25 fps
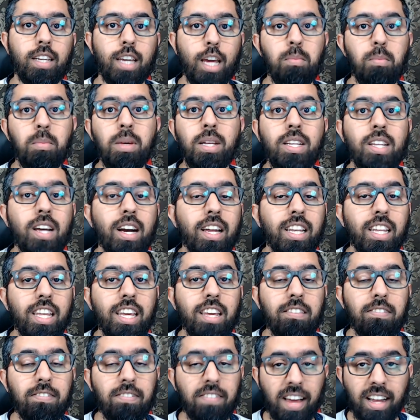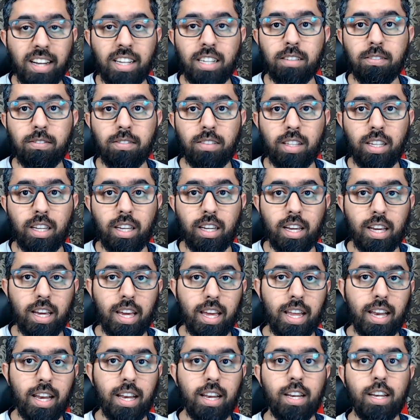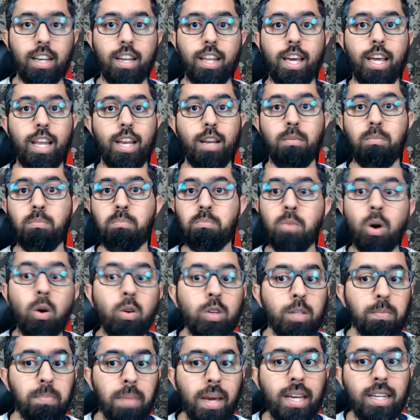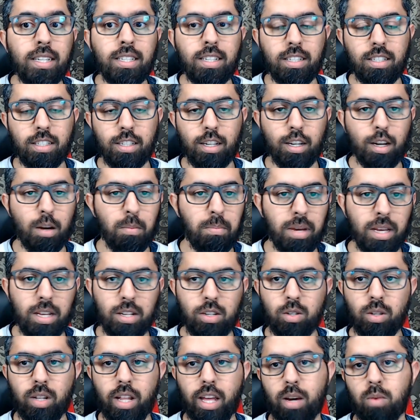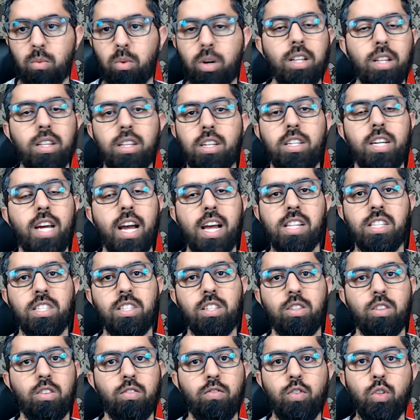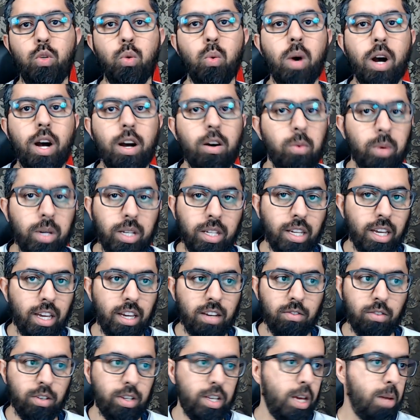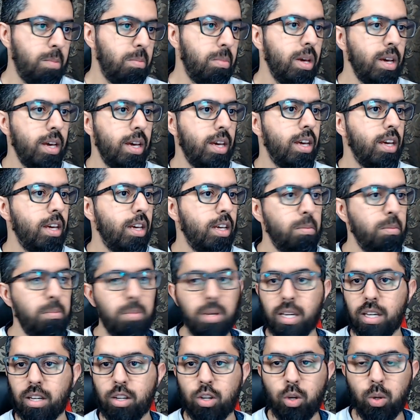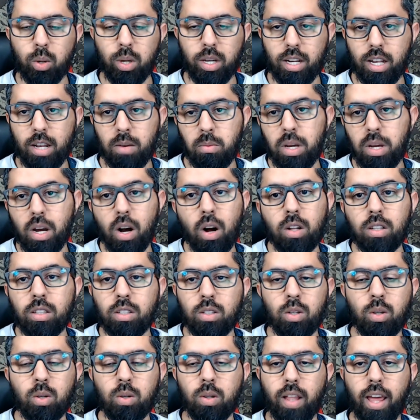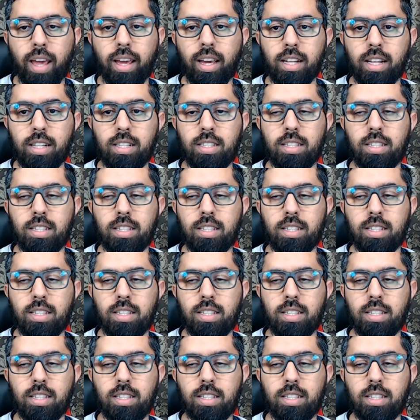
can be done effectively in, in most patients, compared to, like, what are the chances of dua working for him being cured? And we all know, like,